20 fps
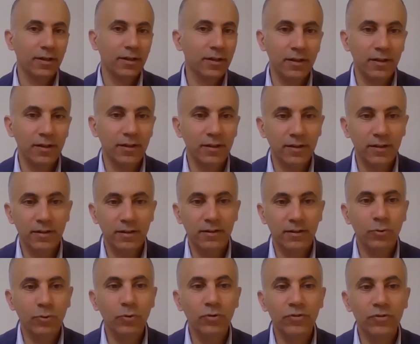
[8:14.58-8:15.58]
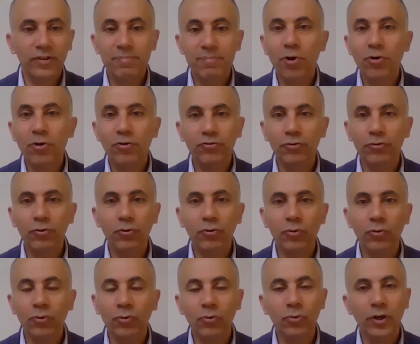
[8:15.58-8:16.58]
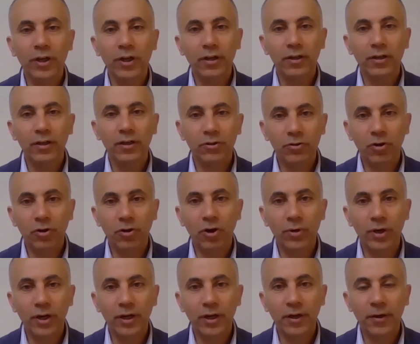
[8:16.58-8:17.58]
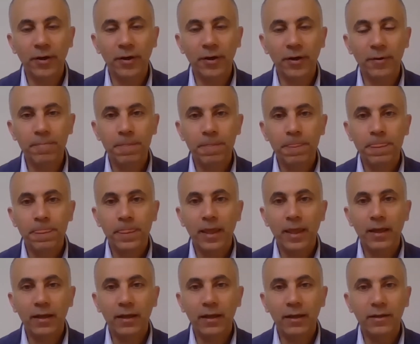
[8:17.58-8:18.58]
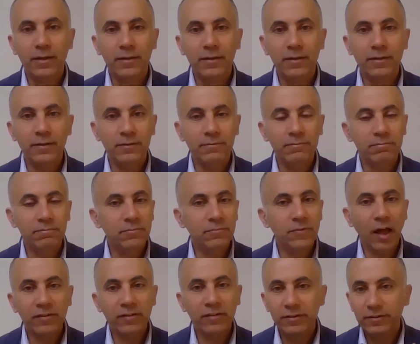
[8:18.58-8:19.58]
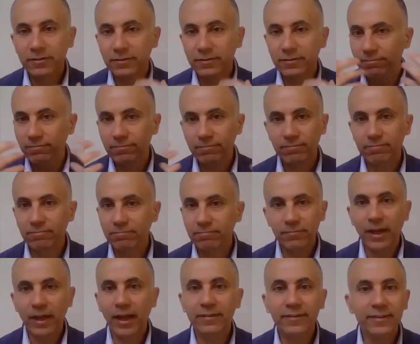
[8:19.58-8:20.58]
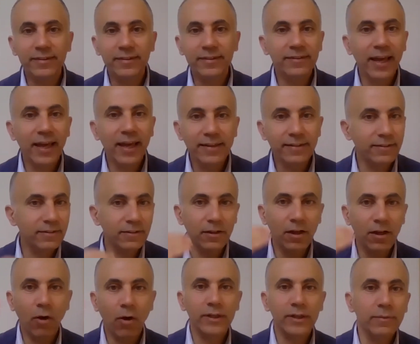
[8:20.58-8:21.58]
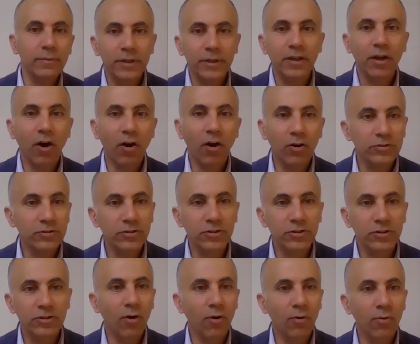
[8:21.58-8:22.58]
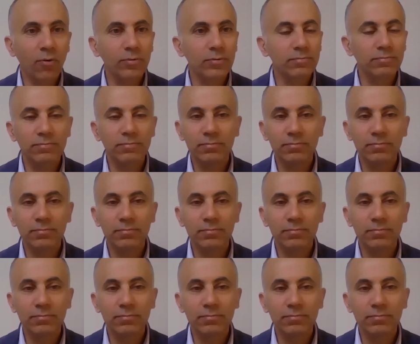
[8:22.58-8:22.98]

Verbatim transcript: uh, who's a person who, you know, um, uh, uh, doesn't hesitate going beyond, you know,